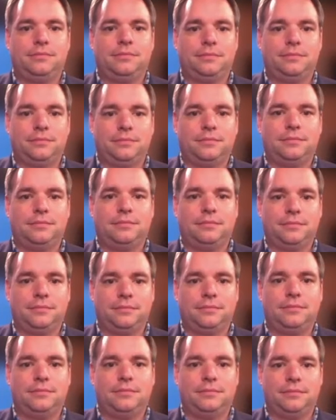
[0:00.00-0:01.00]

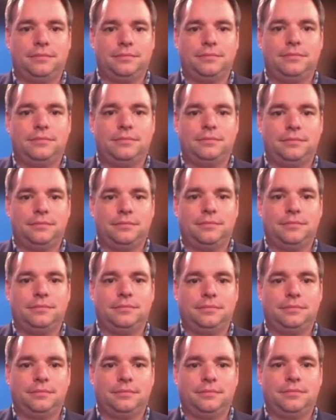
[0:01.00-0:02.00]

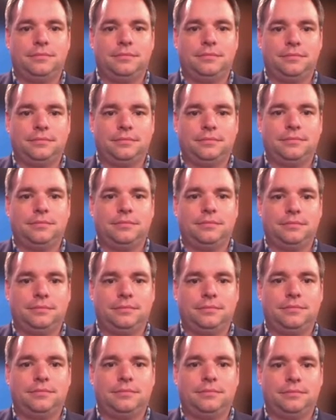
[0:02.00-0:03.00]

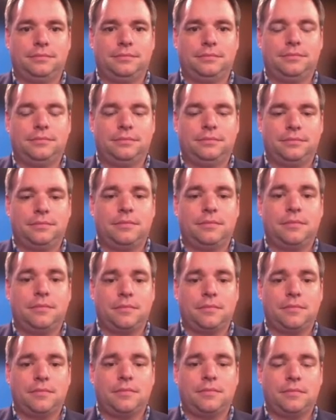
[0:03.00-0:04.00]

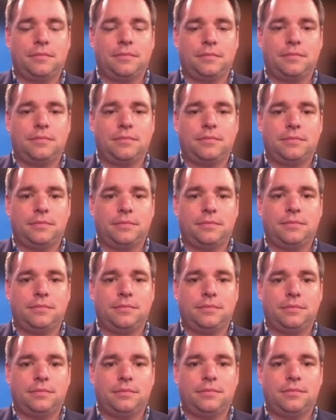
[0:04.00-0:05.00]

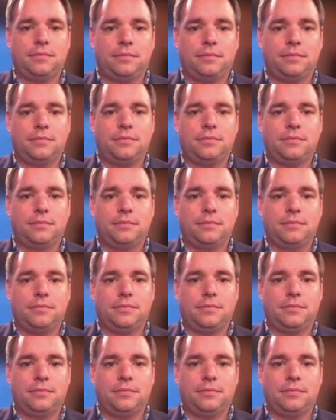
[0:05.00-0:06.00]

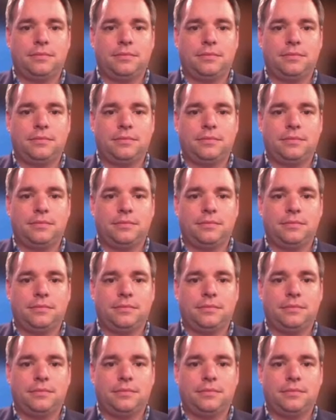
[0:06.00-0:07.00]

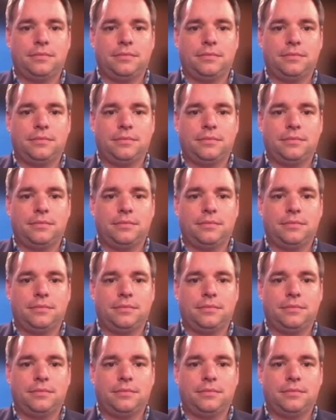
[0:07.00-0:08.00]
This person isn't speaking.